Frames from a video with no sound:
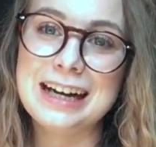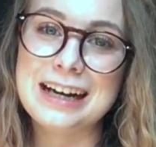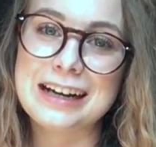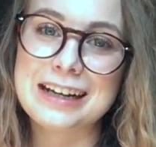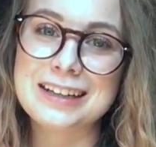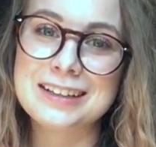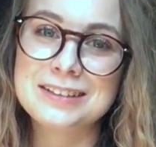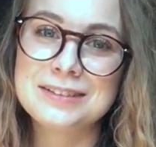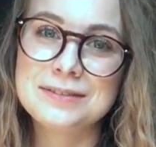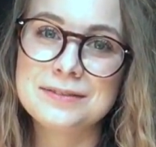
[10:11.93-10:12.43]

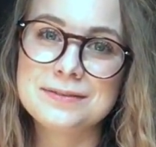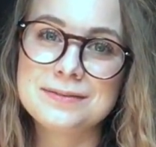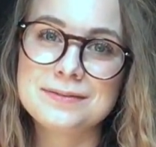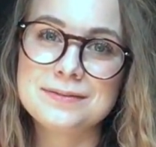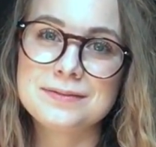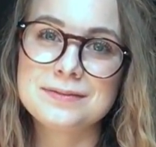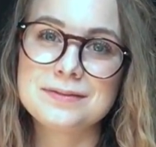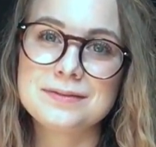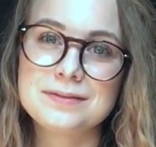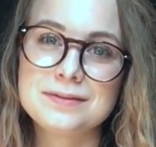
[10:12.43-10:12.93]

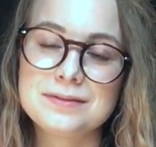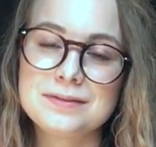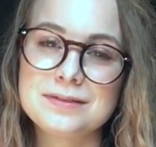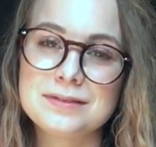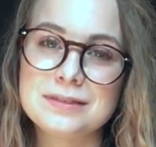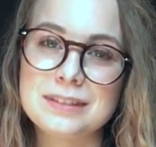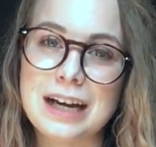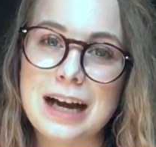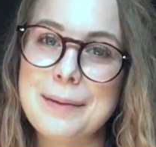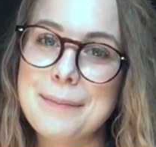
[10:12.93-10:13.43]

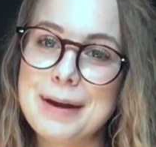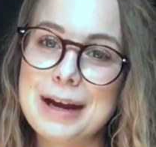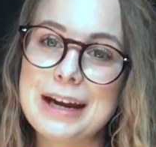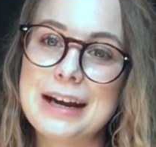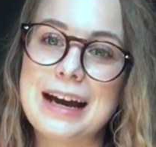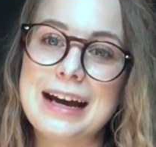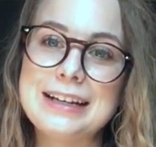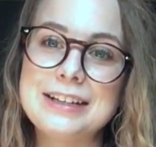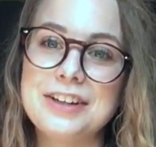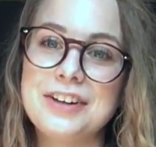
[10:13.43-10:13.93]
I
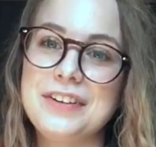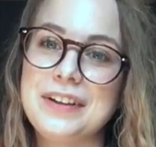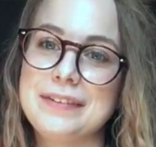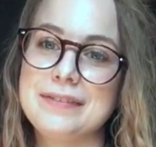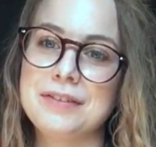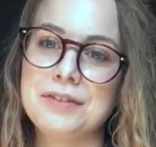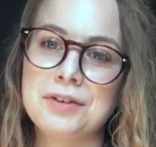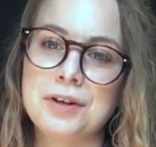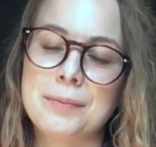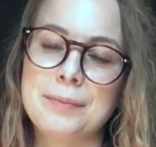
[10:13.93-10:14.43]
mean, I don't
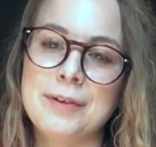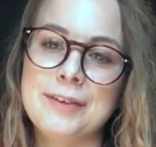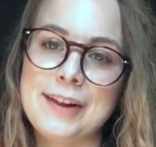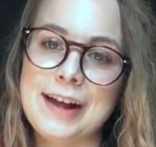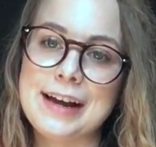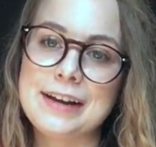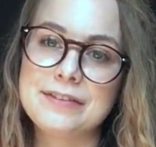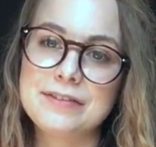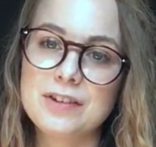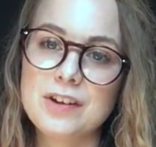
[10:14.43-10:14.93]
live a
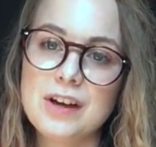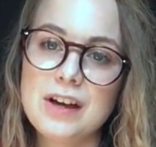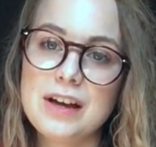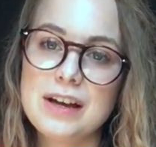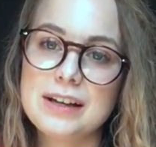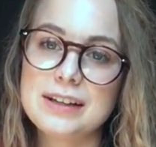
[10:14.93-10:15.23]
normal life,